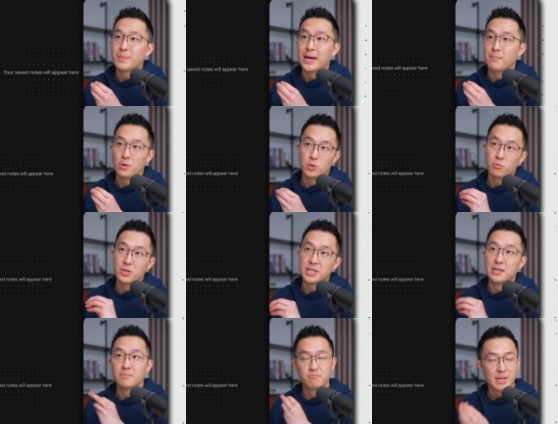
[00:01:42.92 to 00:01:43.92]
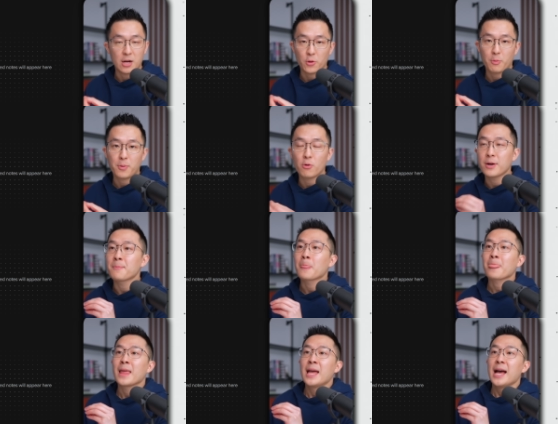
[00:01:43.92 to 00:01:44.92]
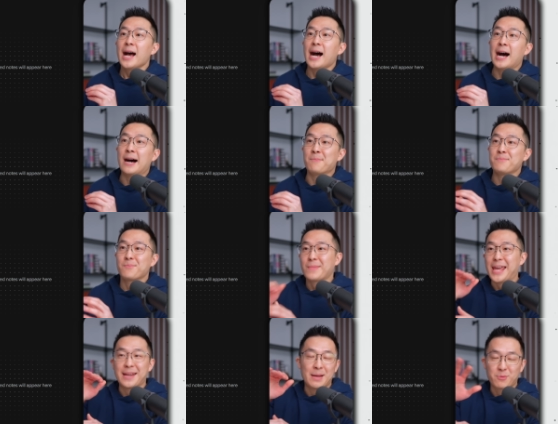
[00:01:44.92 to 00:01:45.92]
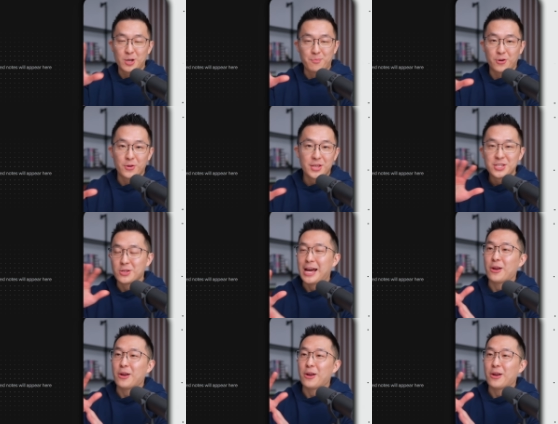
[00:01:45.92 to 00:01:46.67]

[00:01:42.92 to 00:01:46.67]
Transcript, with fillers: my most recent health report. Um, and I'm gonna blur this to not